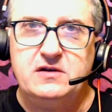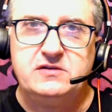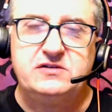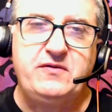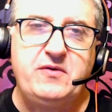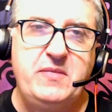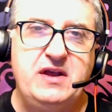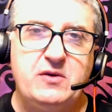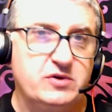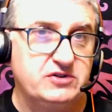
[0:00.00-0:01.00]
So for me,
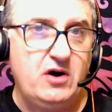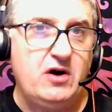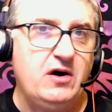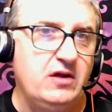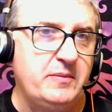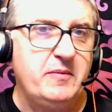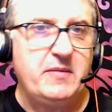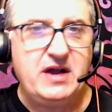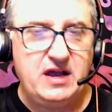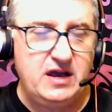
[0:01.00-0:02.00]
it was all up in my
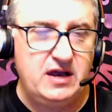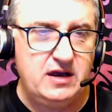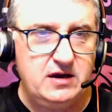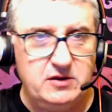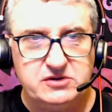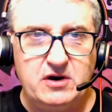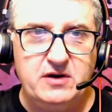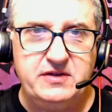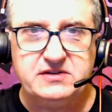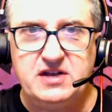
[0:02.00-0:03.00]
head. It was all
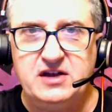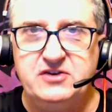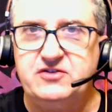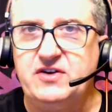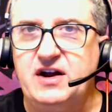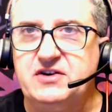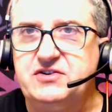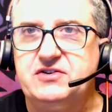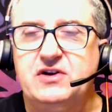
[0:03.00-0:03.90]
this head trash.